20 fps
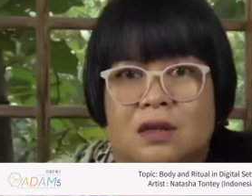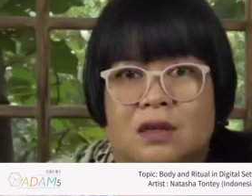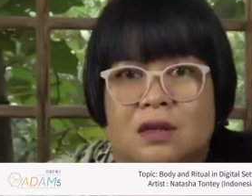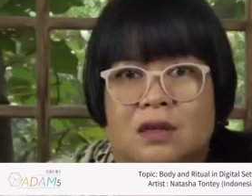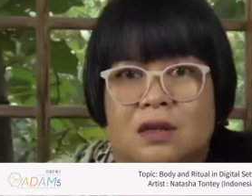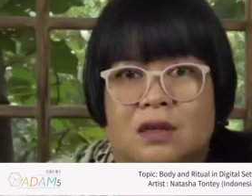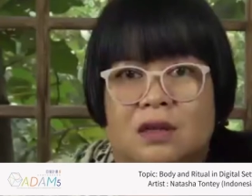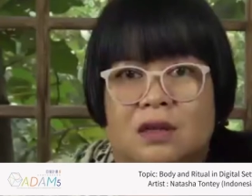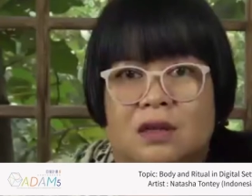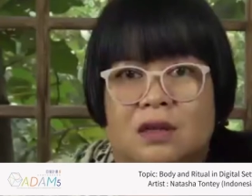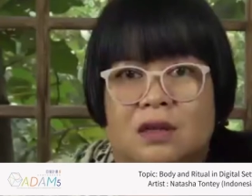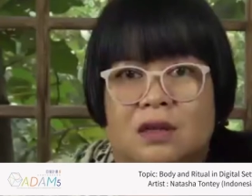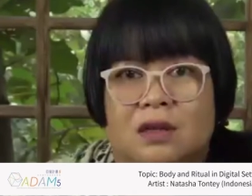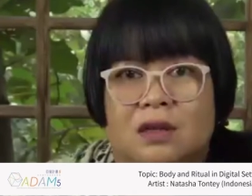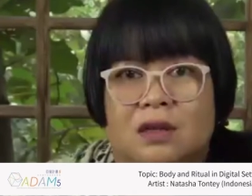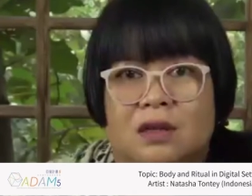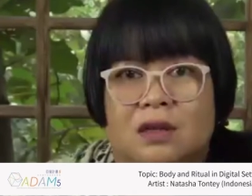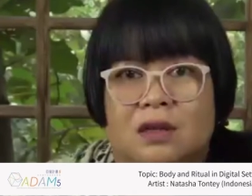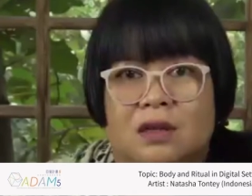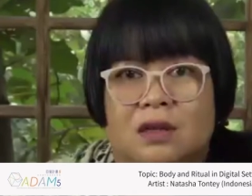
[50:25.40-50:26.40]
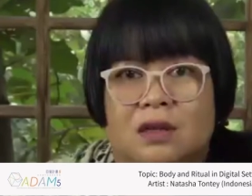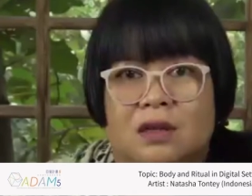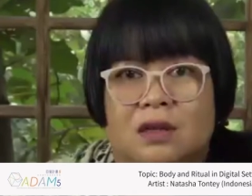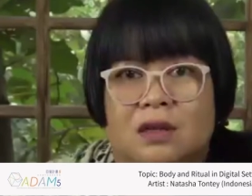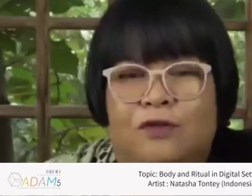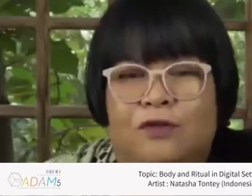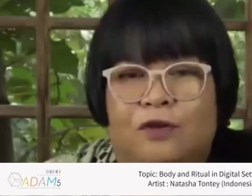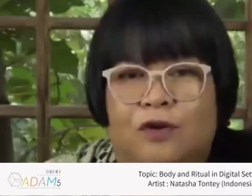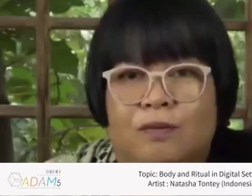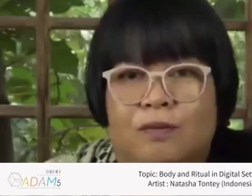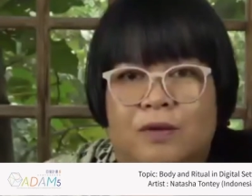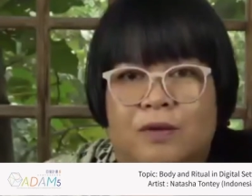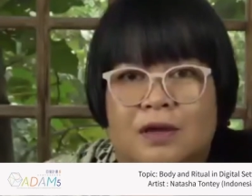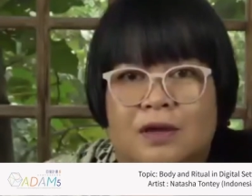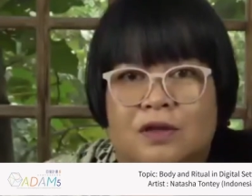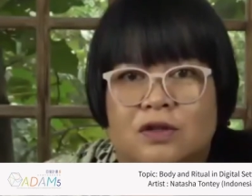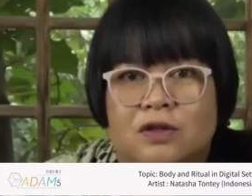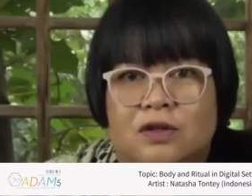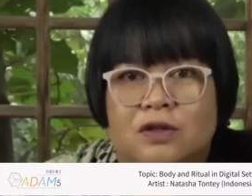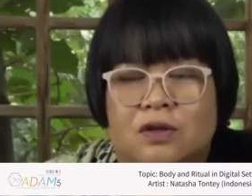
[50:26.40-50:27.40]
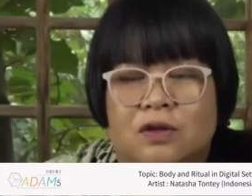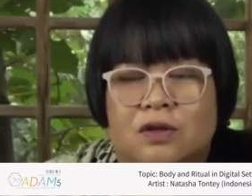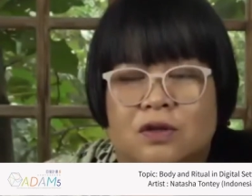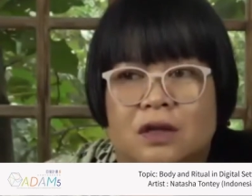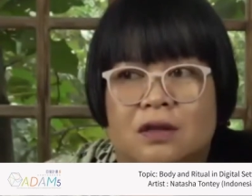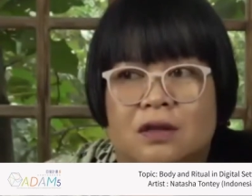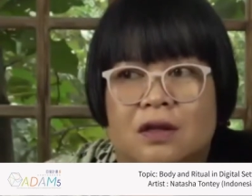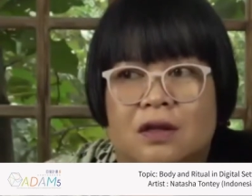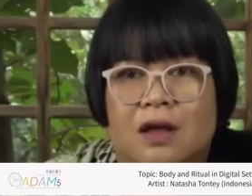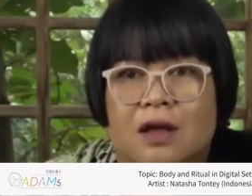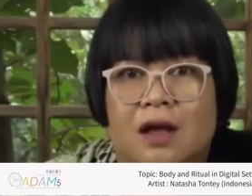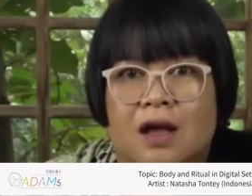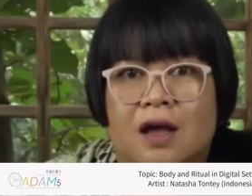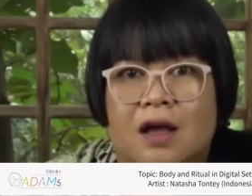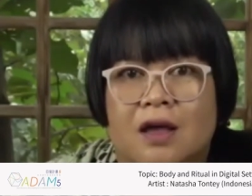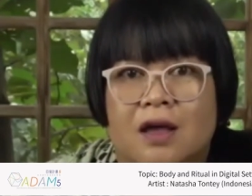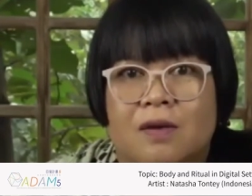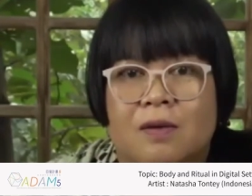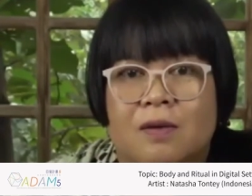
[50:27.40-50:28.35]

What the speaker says: important part for me, so that I,